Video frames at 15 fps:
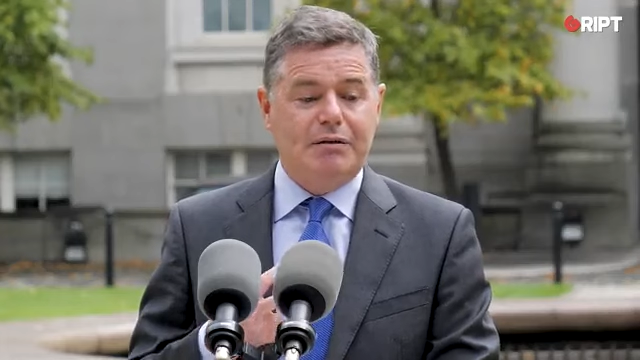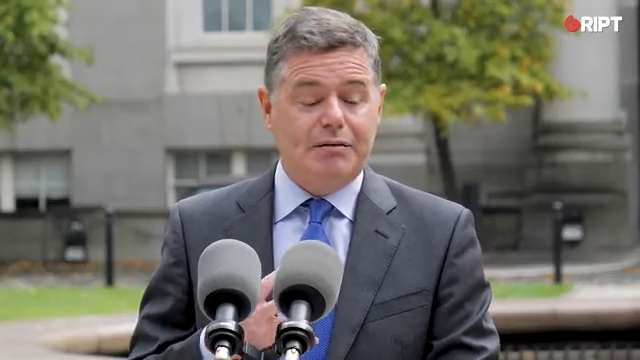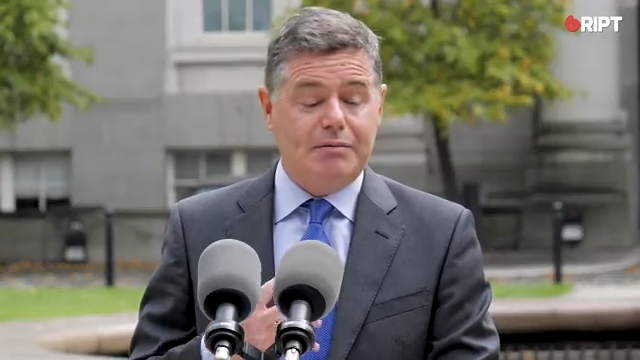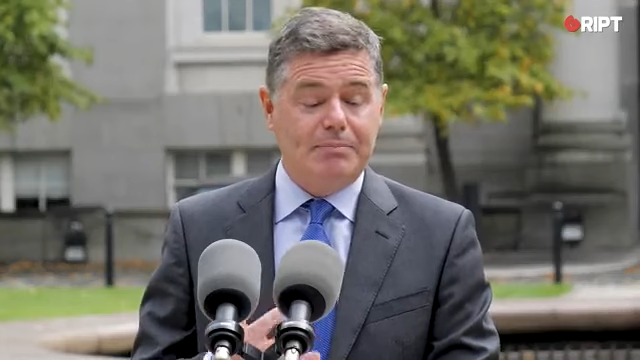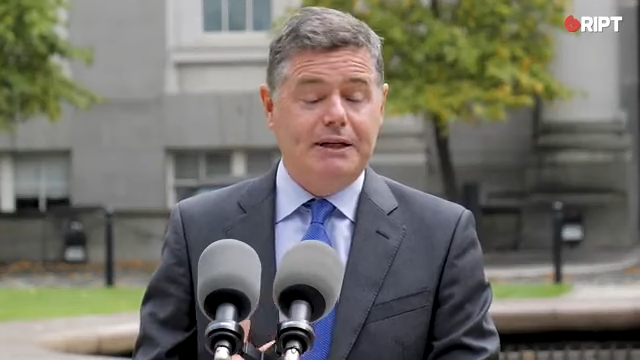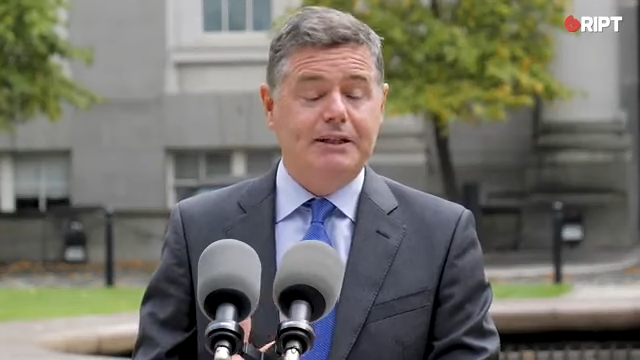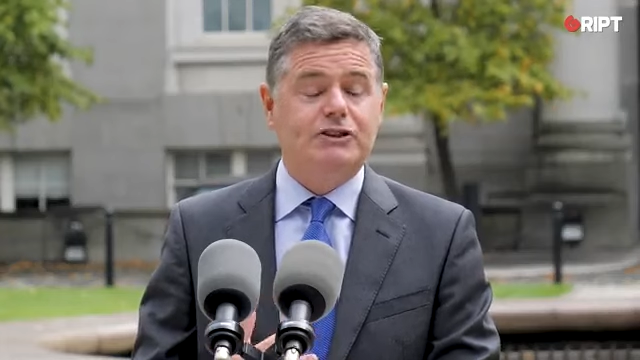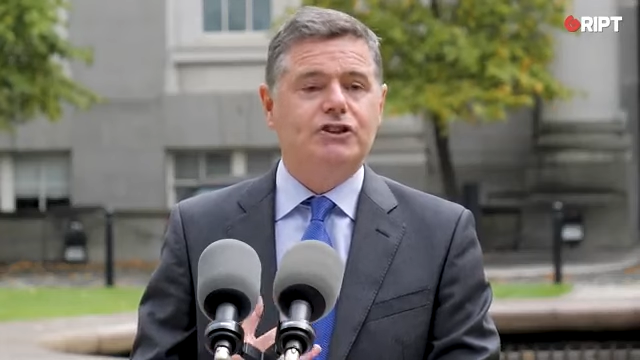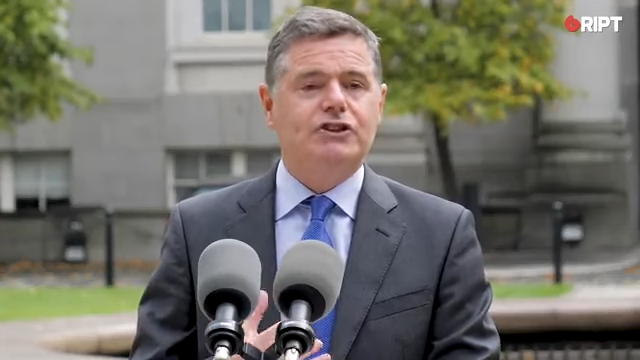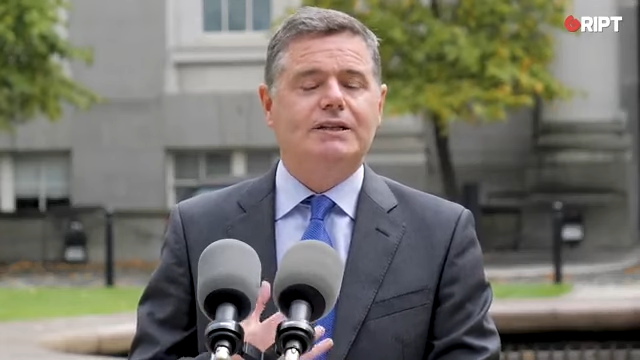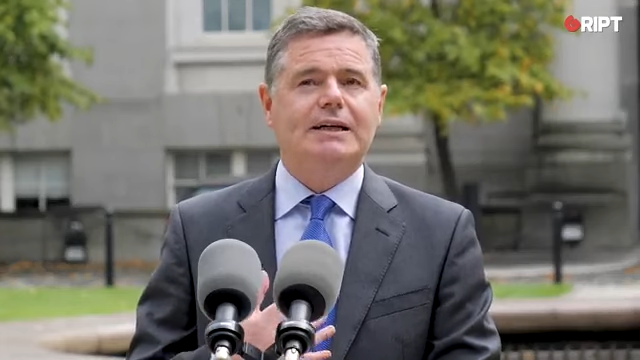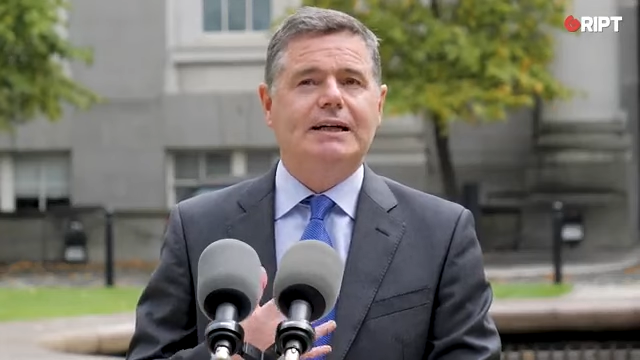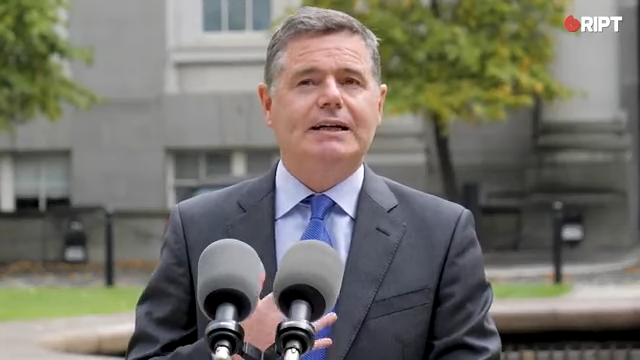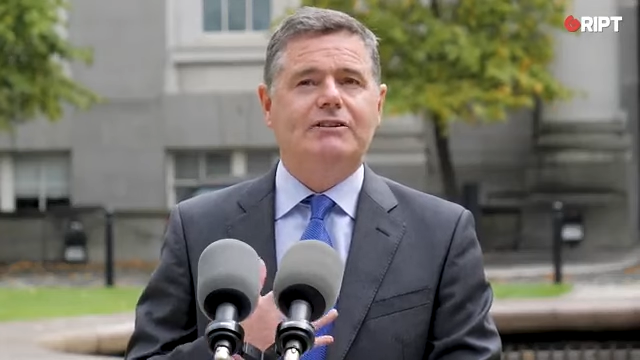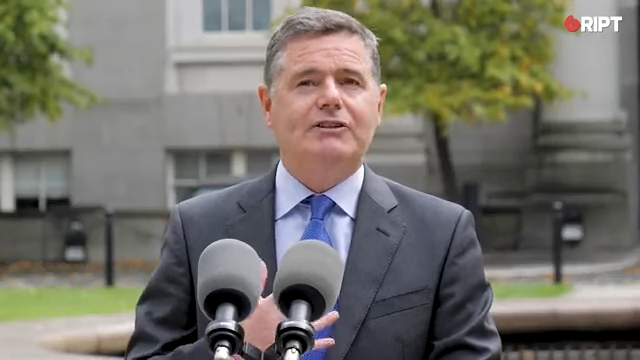speech
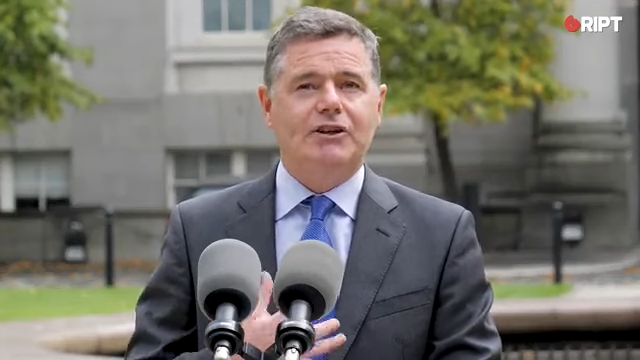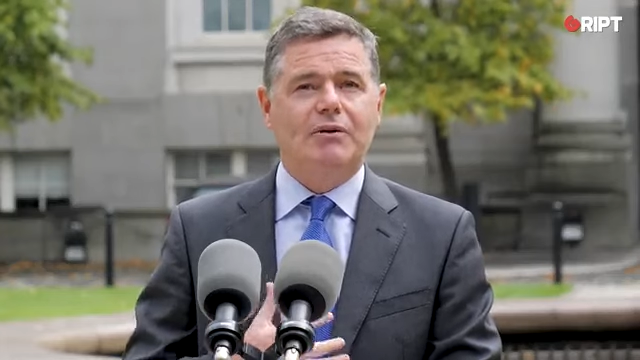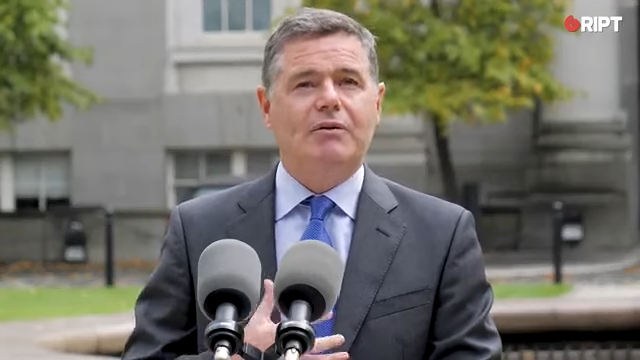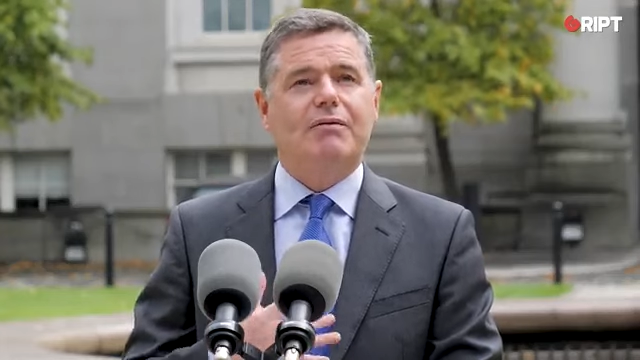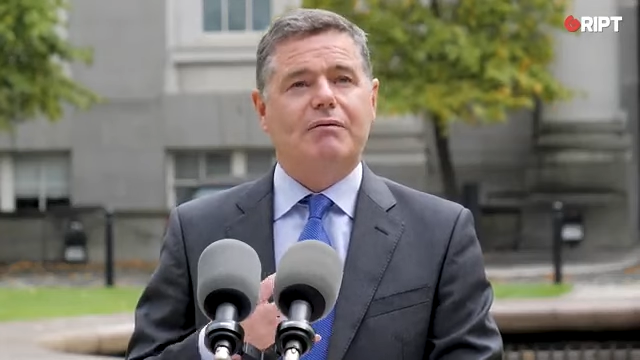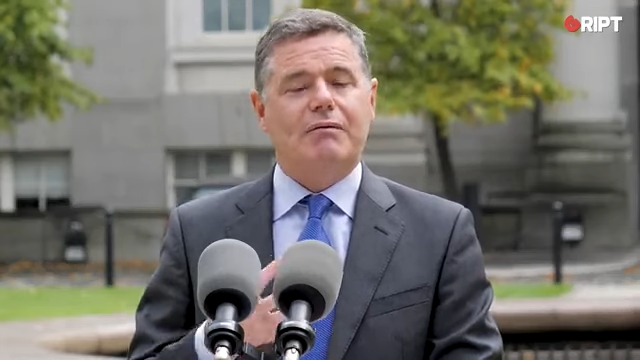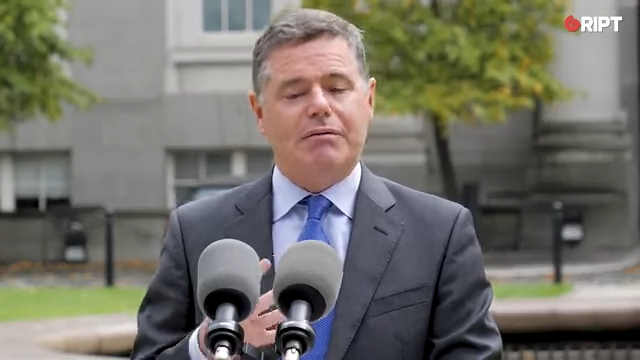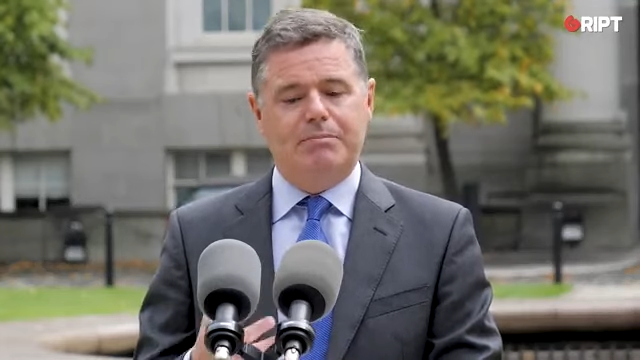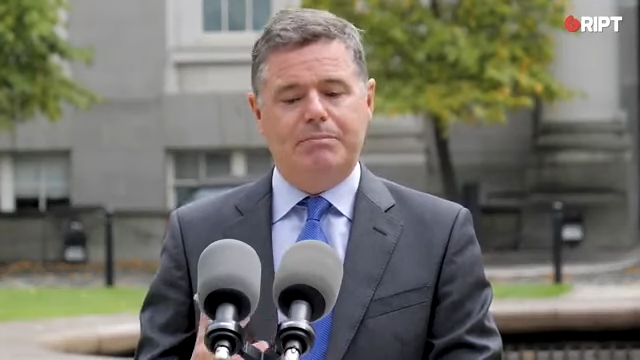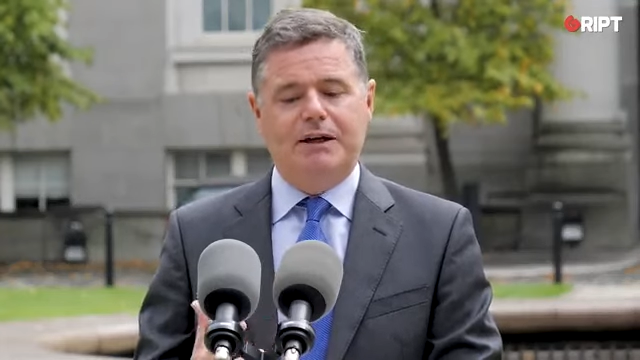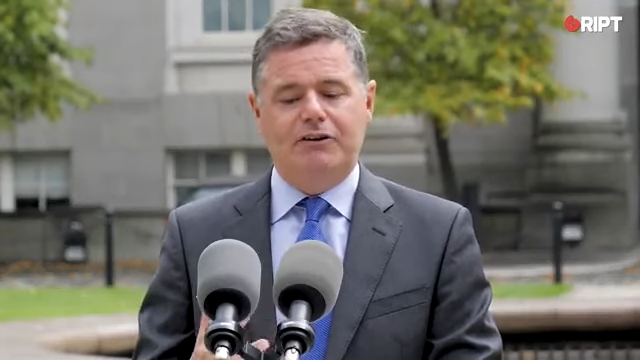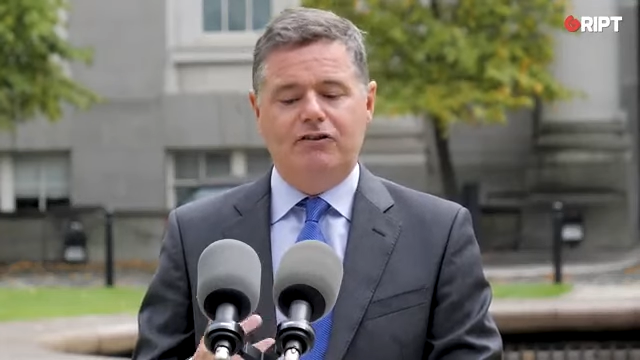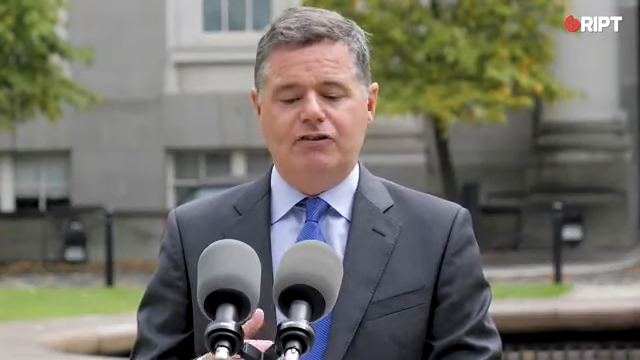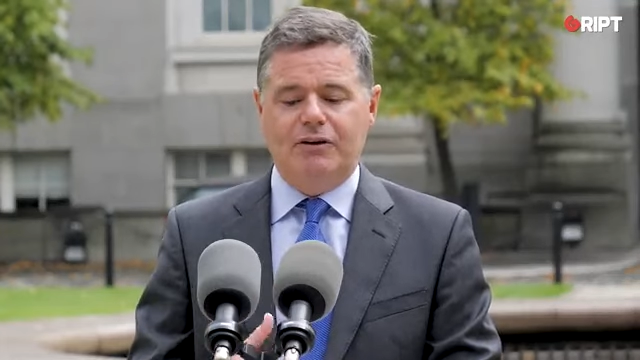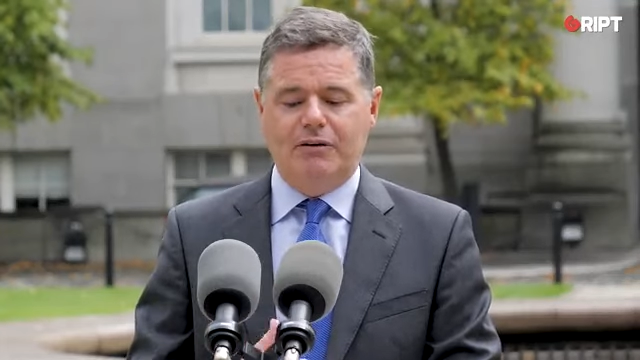and use of
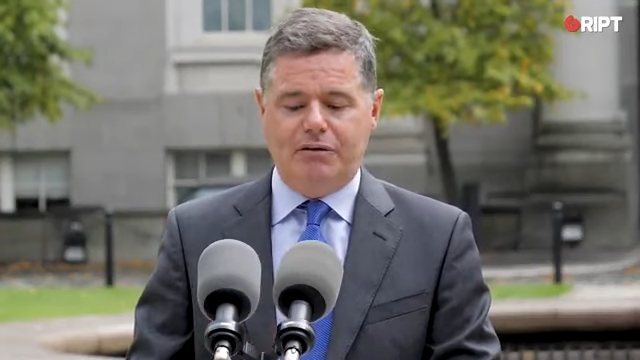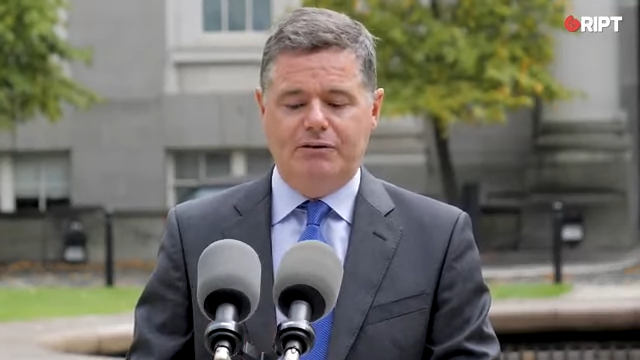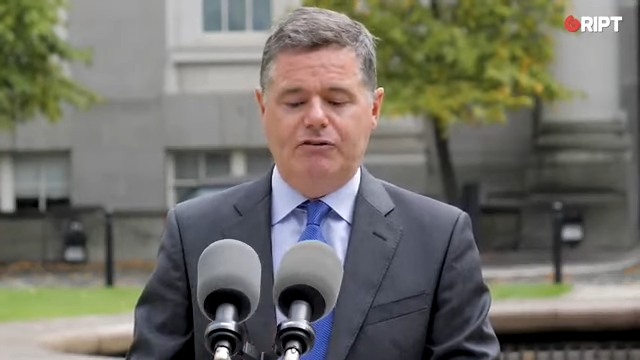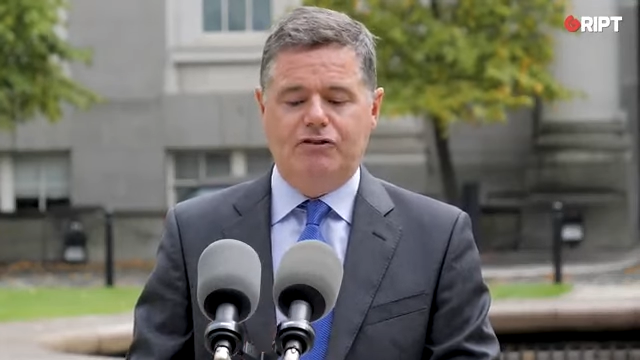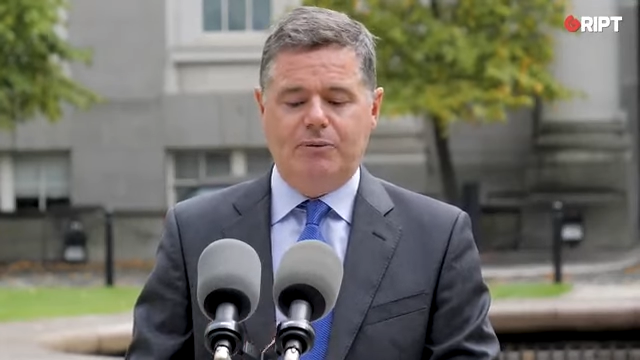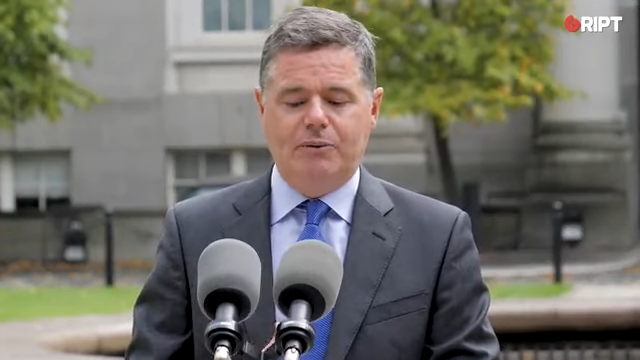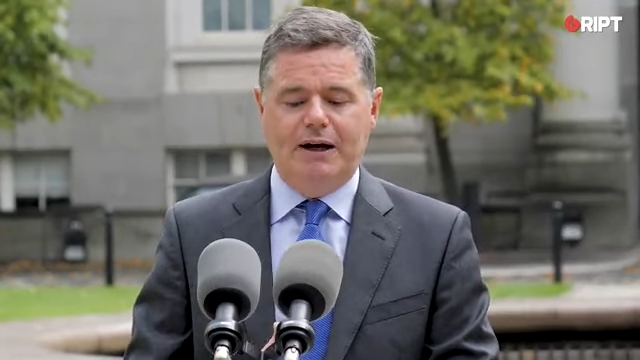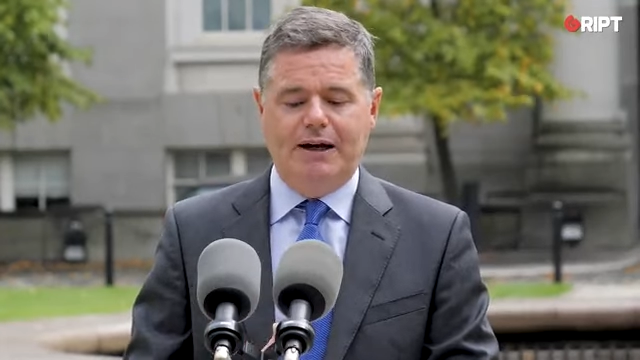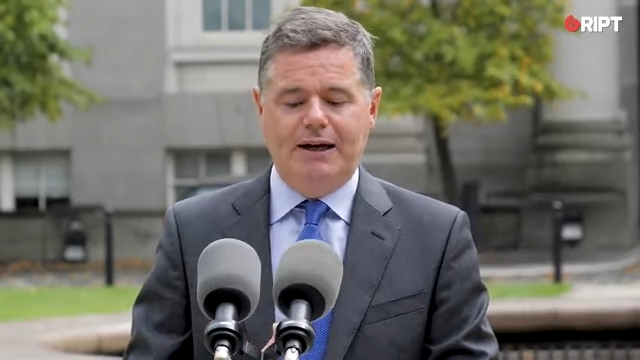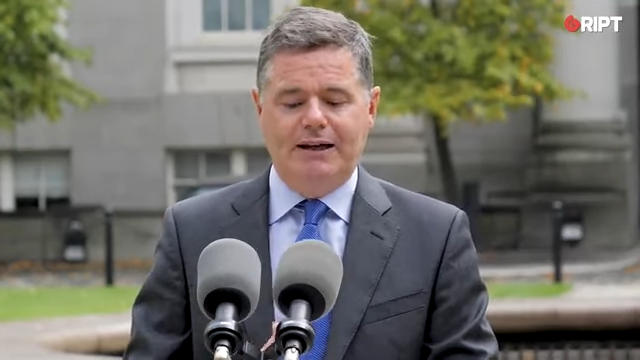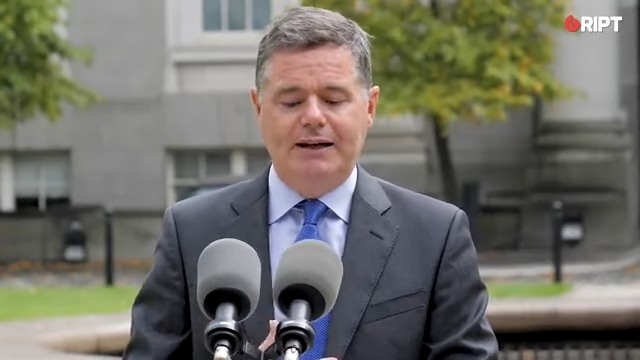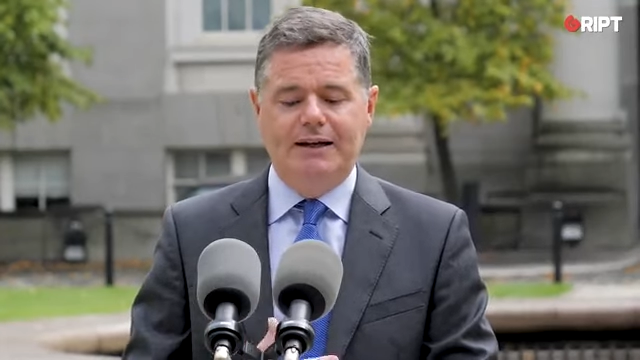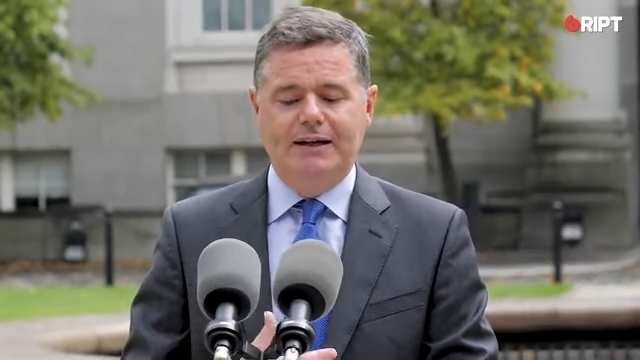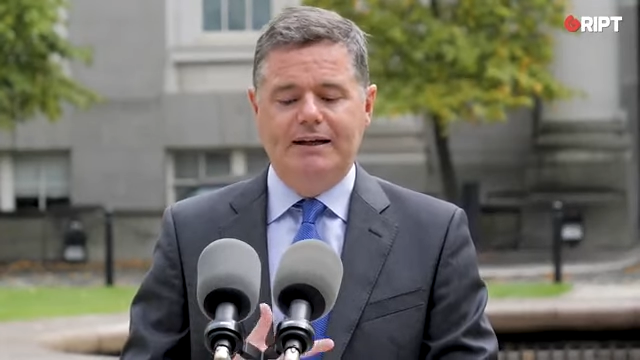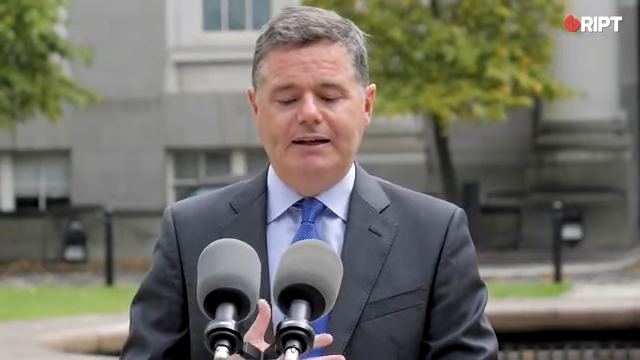speech in such a way